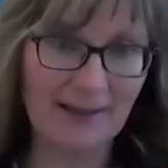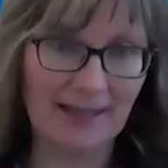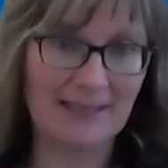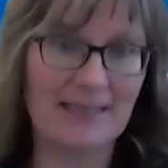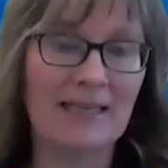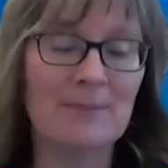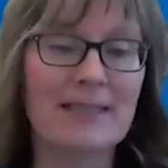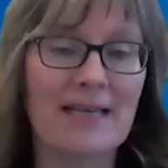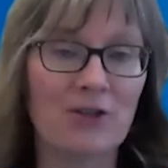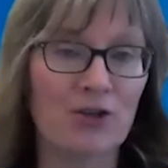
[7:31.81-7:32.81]
like Naeem
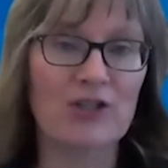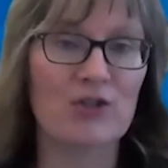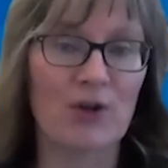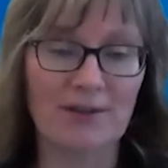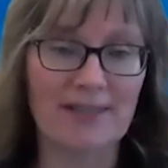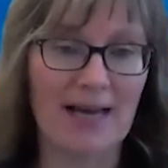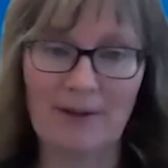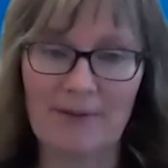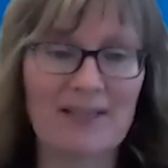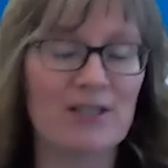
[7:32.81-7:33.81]
said, you're going to soil sample it.
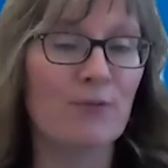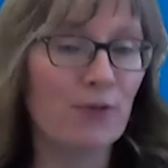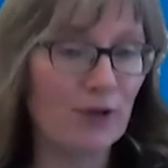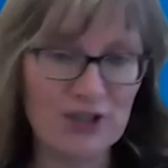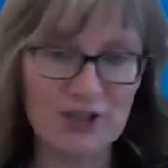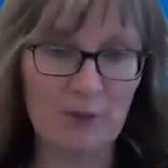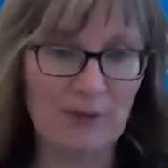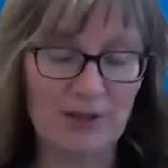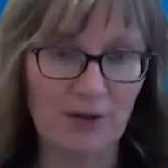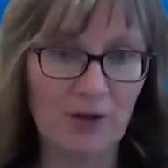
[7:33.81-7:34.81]
That's the first thing we
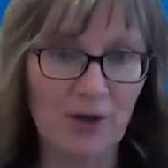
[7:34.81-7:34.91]
do.